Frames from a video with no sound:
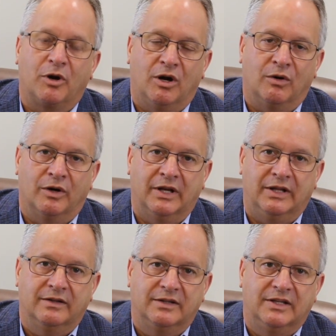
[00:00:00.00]

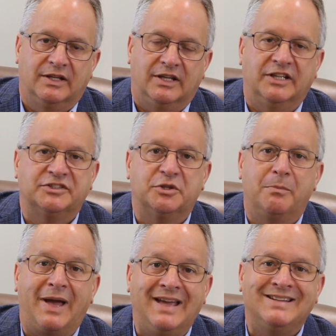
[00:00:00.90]
priority is to
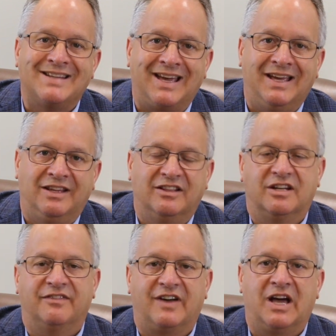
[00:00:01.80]
maintain
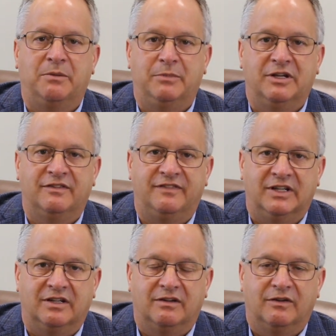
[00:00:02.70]
the defined
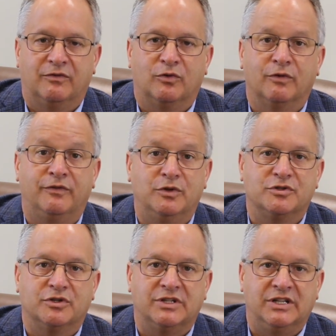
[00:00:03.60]
benefit for
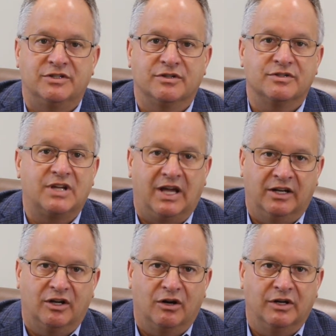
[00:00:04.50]
future teachers
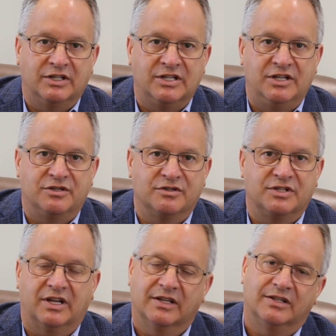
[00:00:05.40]
and current
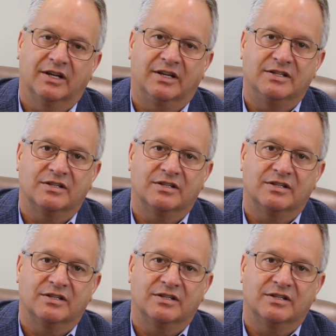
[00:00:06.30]
teachers in Kentucky's